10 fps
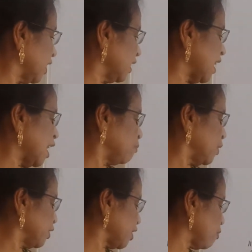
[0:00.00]
is the
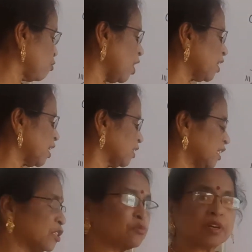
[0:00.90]
eyepiece name? 1,
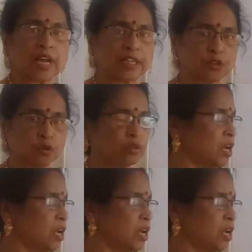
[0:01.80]
this one I told,